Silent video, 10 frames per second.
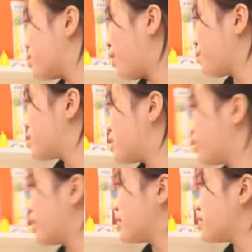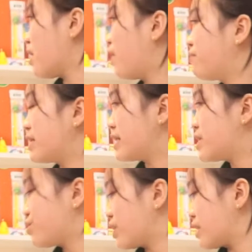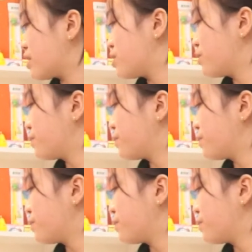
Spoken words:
top students of the district.